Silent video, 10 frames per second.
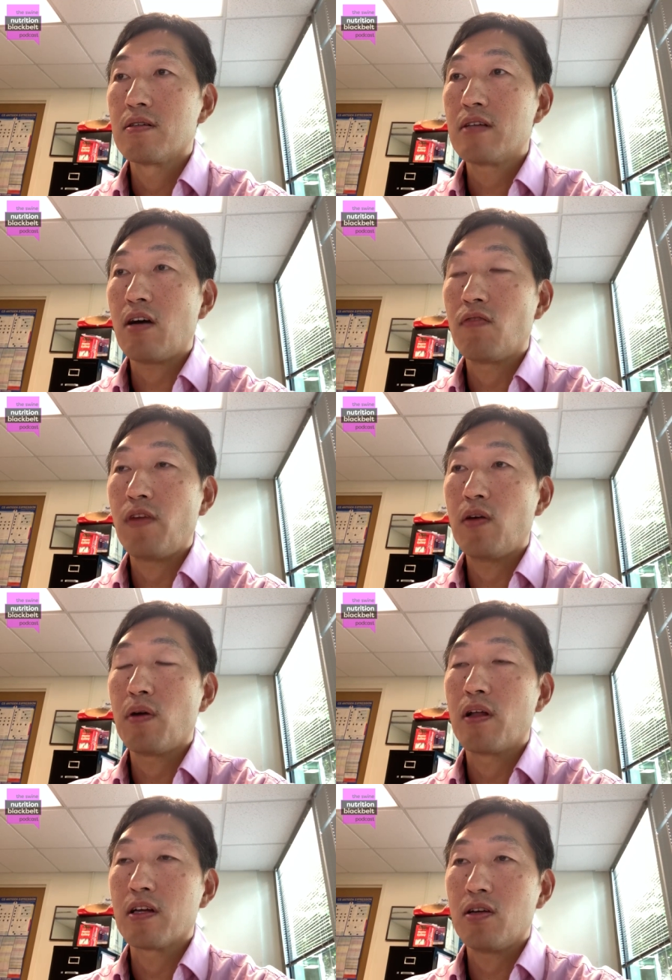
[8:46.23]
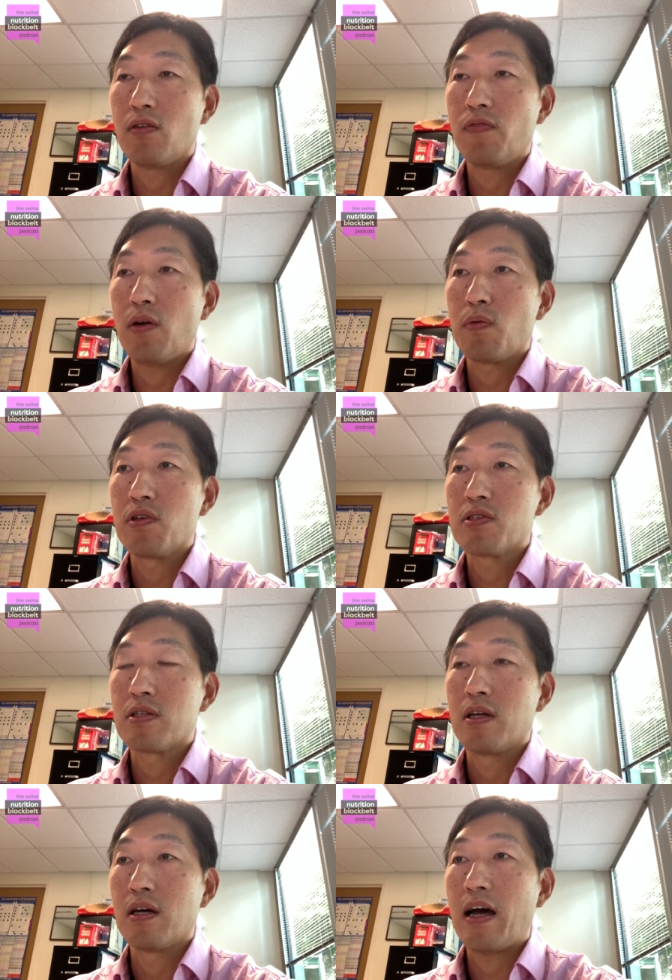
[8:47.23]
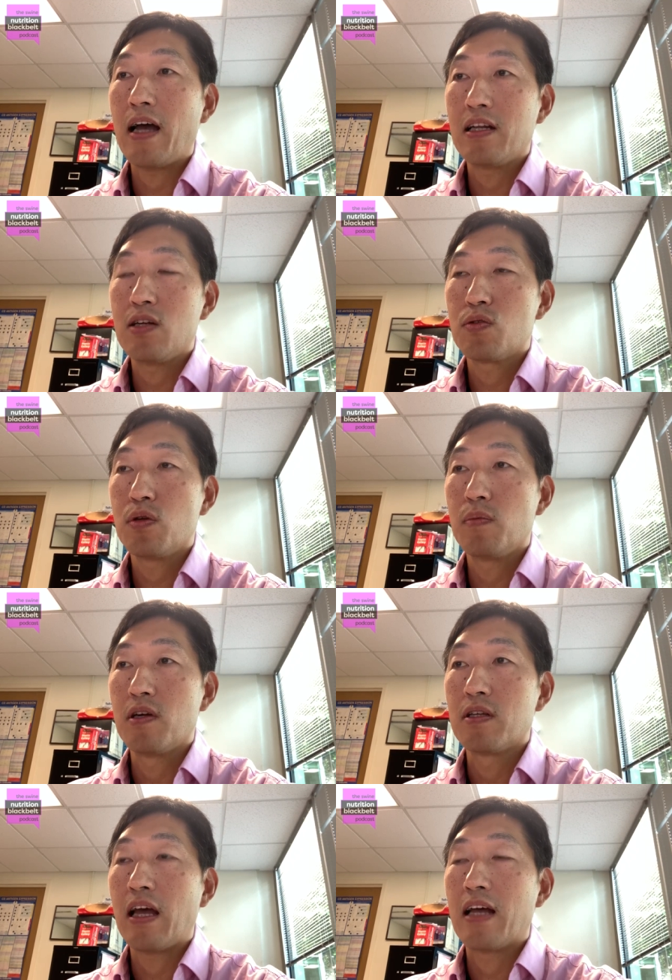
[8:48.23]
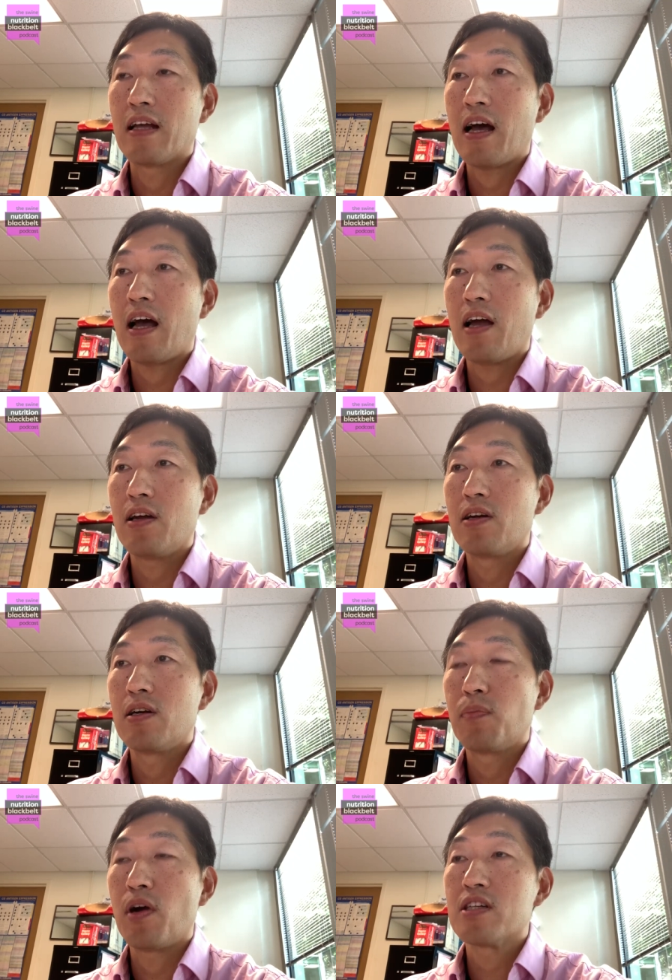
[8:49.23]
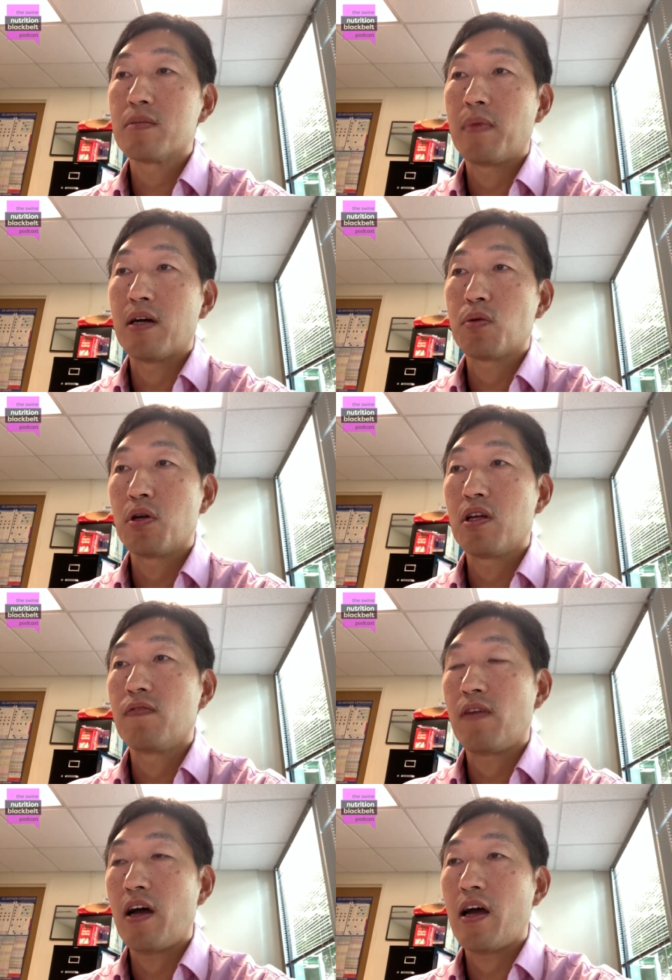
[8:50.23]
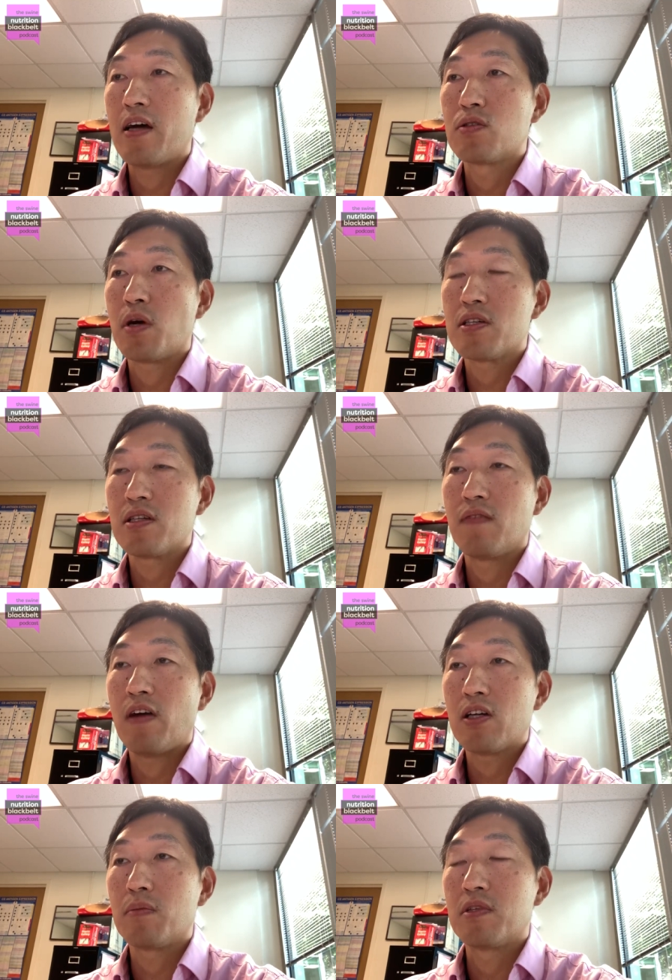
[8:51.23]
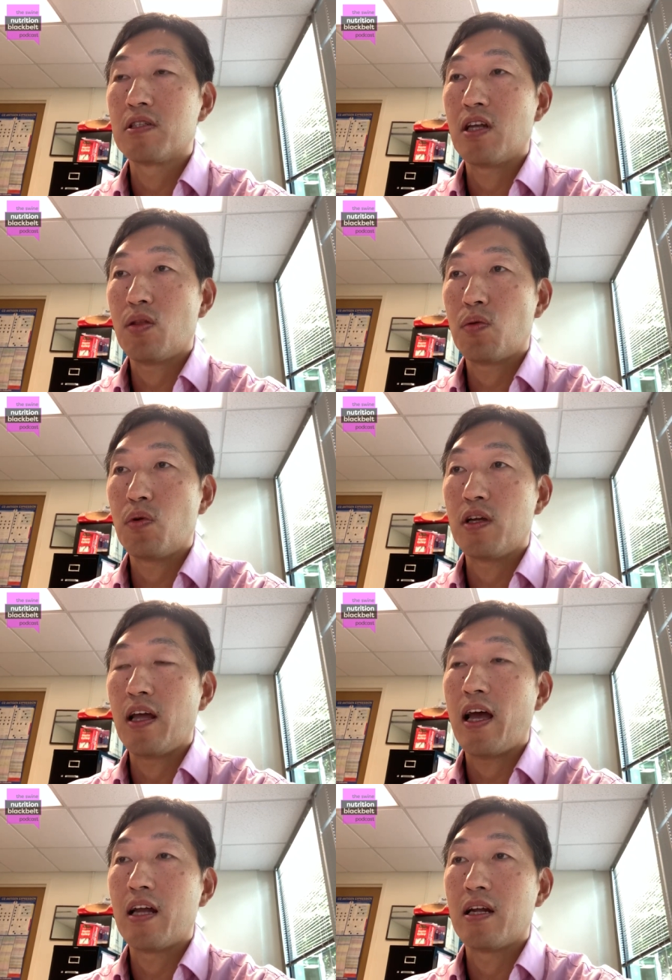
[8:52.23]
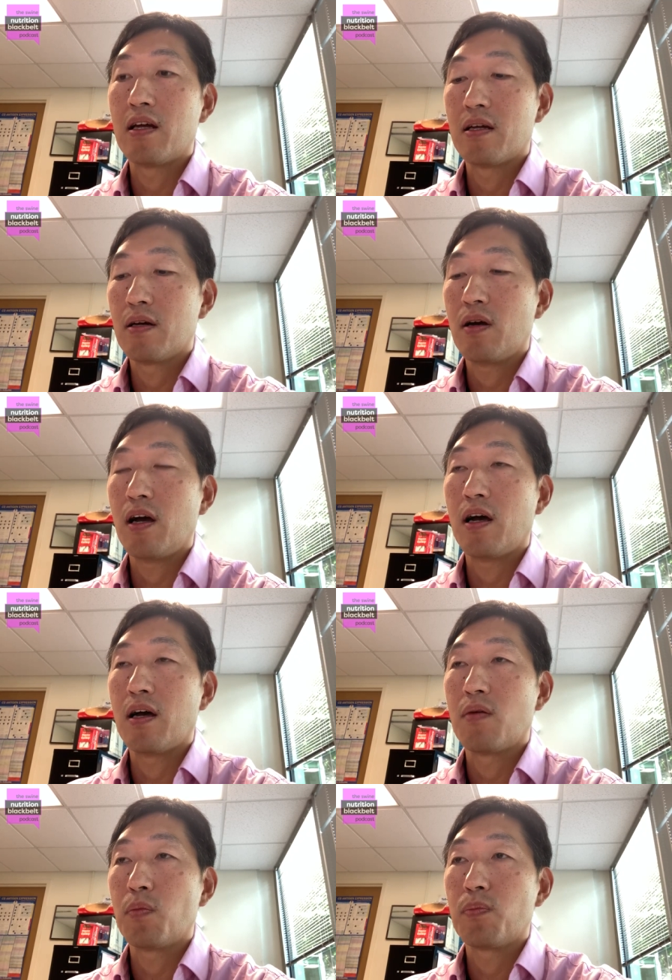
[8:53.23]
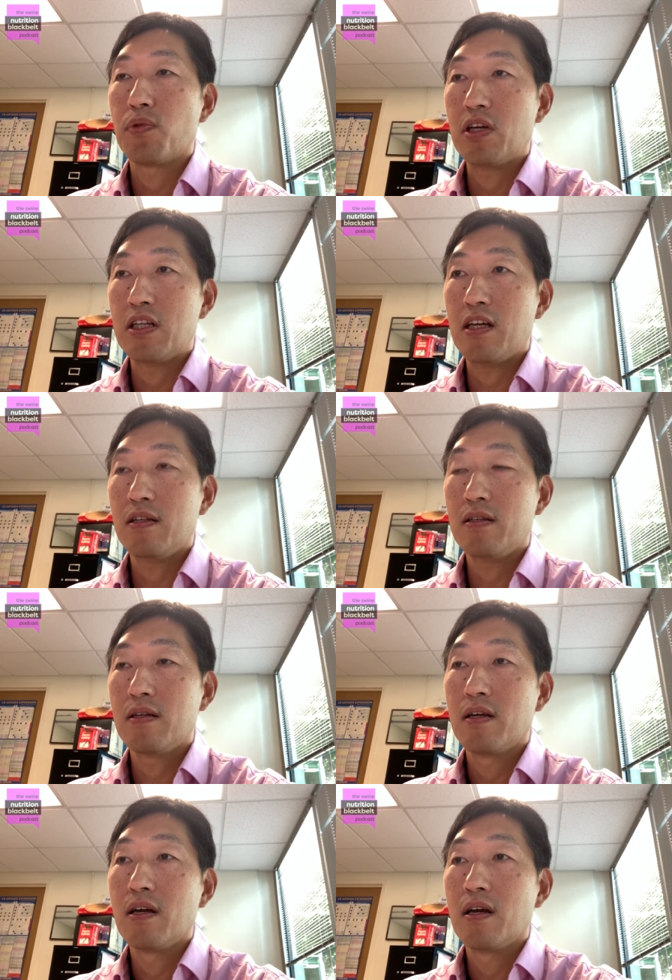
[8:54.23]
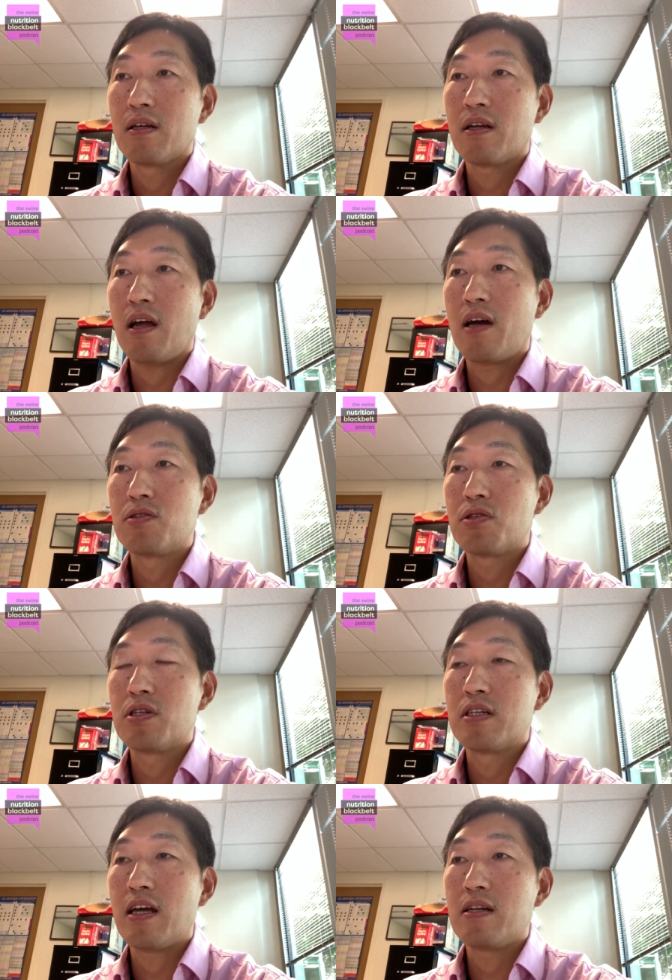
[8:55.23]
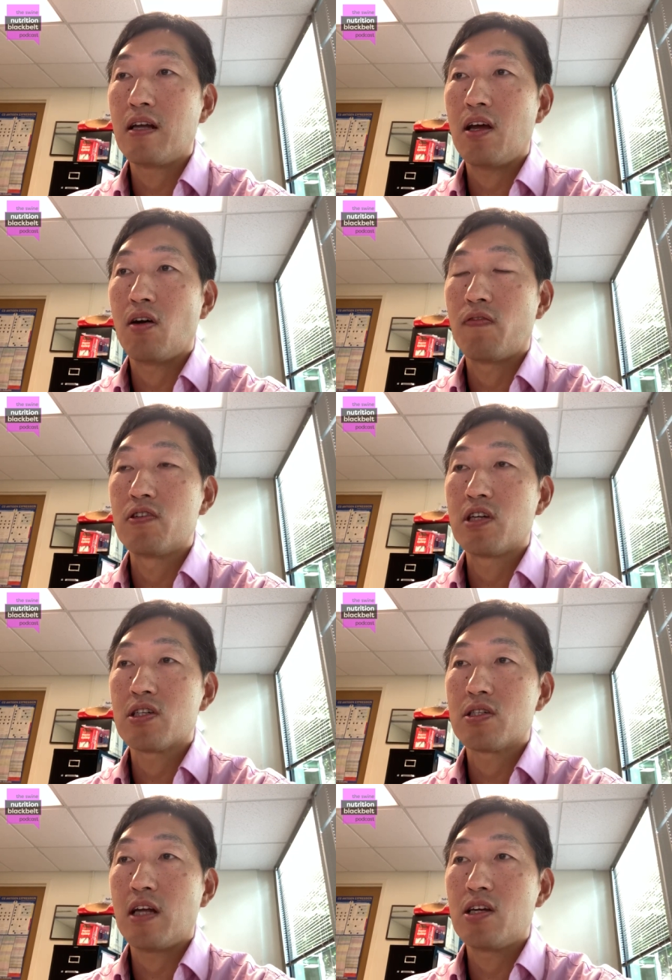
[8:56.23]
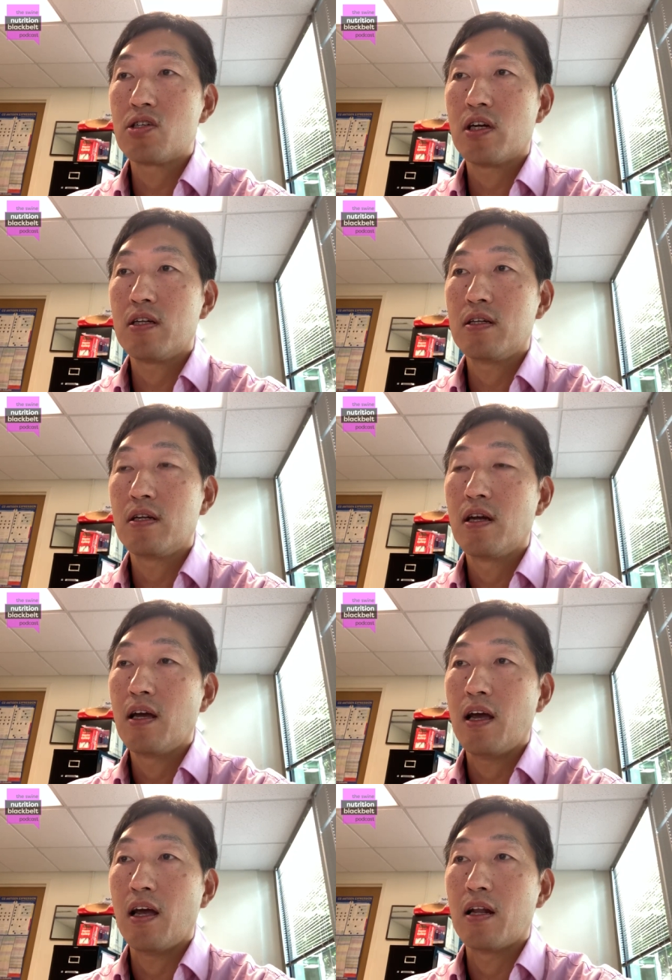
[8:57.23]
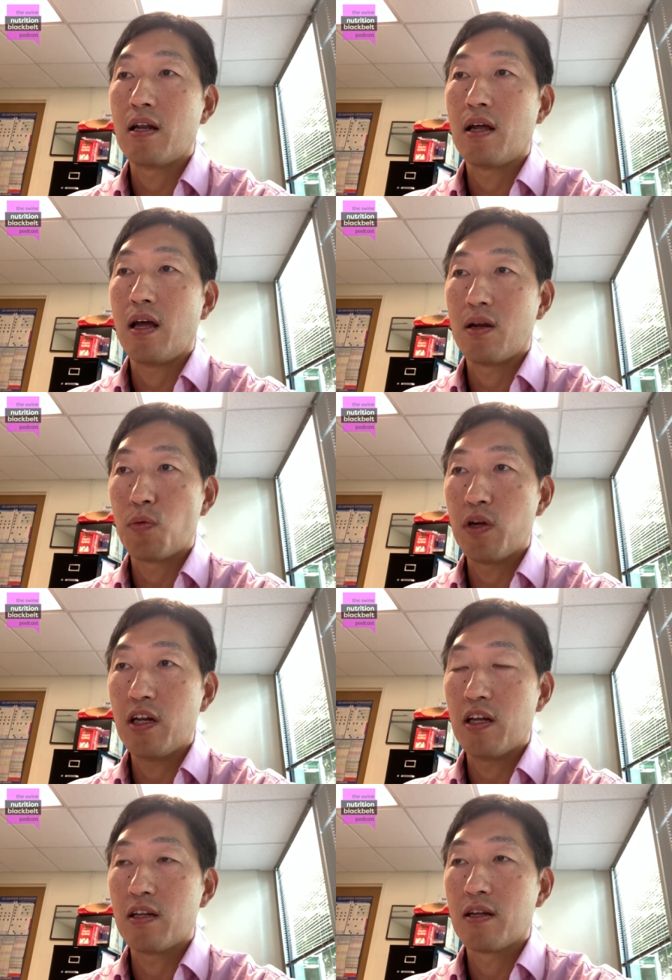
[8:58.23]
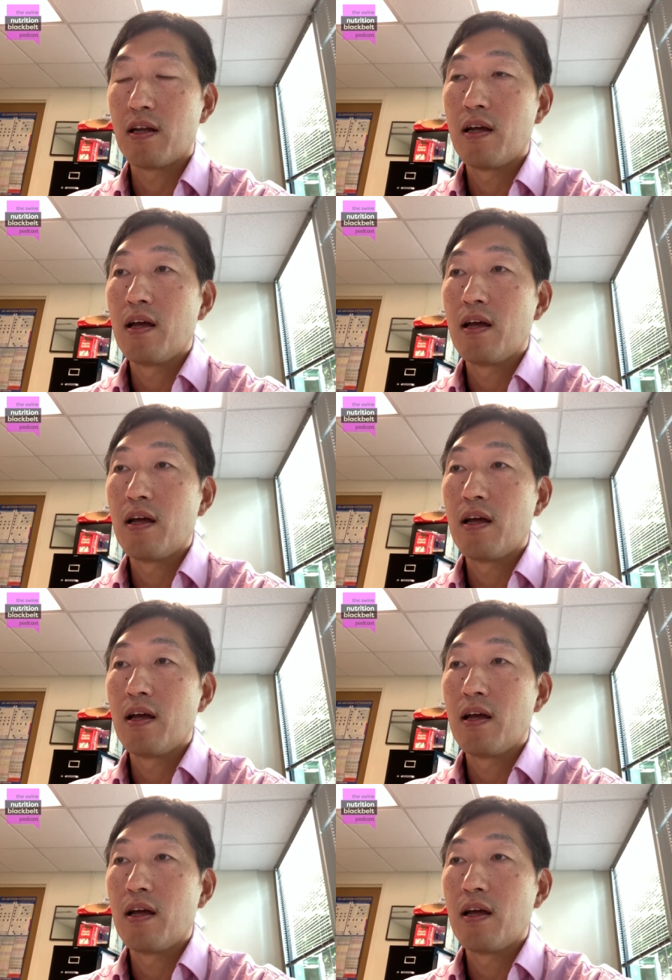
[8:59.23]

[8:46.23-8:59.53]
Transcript: some of it, ideal fit with the high D treatment had a higher plasma 25 hydroxy vitamin D3 at the uh, breeding, 310 day of gestation, and, and weaning.